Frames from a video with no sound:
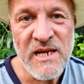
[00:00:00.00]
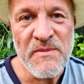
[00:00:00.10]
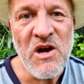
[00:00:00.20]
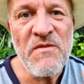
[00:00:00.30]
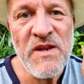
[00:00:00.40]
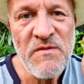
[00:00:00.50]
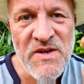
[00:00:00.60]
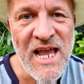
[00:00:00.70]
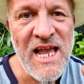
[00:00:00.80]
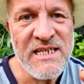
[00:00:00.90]
year. I mean, I've
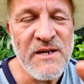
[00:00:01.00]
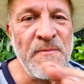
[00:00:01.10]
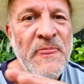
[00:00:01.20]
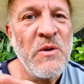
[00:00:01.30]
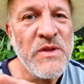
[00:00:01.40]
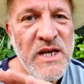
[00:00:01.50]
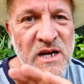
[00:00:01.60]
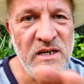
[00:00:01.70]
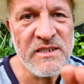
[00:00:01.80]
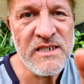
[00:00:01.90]
even had it with a
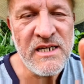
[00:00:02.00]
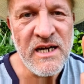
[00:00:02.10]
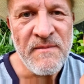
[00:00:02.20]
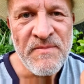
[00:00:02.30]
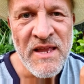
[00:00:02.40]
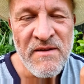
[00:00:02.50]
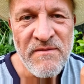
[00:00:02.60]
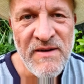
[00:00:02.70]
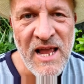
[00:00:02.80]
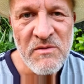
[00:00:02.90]
hard cut,
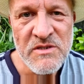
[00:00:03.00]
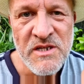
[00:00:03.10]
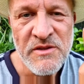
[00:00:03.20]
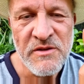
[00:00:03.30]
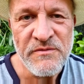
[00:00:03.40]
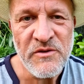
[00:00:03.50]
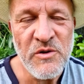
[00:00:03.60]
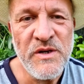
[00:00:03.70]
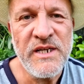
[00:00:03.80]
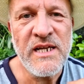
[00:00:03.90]
flowers the
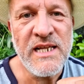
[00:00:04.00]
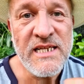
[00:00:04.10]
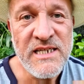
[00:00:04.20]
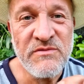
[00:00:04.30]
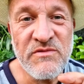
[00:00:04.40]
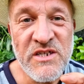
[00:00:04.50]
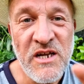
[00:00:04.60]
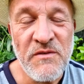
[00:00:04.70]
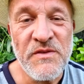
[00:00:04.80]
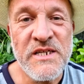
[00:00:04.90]
following year. That's how
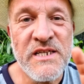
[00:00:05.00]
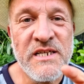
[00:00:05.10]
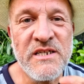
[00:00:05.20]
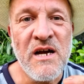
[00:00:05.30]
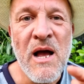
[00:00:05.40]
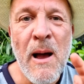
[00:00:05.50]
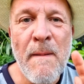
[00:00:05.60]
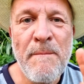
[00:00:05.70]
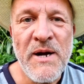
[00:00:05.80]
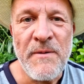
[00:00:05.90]
tough these things are.
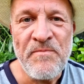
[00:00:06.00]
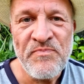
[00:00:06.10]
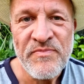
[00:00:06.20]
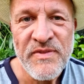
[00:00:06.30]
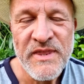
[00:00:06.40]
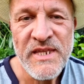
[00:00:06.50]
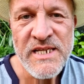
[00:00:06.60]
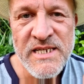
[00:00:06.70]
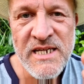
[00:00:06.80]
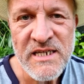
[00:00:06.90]
But
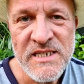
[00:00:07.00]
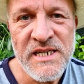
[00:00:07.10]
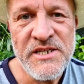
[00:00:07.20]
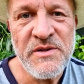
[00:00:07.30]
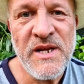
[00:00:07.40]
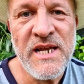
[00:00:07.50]
this cutting issue